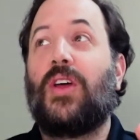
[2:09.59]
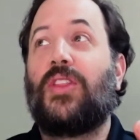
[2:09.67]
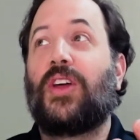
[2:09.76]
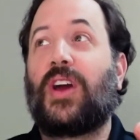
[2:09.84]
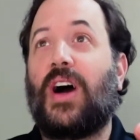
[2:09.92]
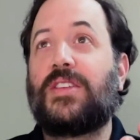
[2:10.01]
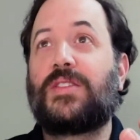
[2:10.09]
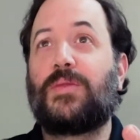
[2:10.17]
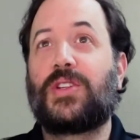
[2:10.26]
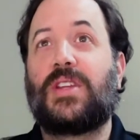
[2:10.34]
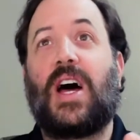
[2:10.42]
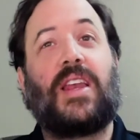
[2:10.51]
the customer
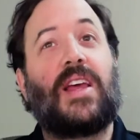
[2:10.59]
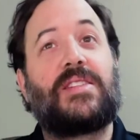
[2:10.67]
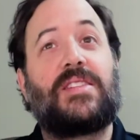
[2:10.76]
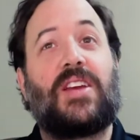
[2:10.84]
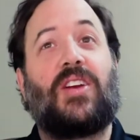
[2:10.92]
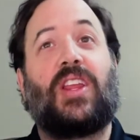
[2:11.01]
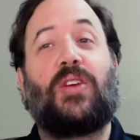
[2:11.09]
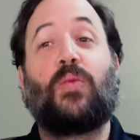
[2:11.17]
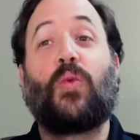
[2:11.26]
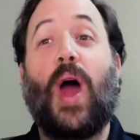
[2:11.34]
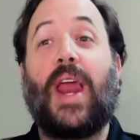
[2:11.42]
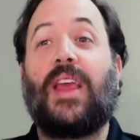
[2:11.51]
is not necessarily
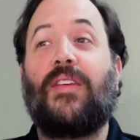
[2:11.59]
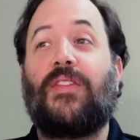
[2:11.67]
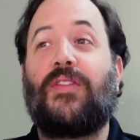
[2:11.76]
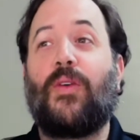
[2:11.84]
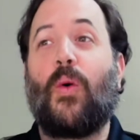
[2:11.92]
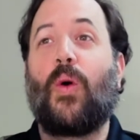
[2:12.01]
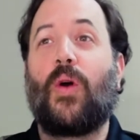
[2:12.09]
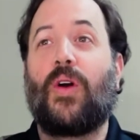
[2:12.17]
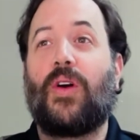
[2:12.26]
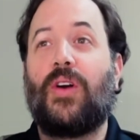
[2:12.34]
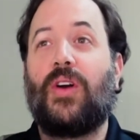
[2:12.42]
ready for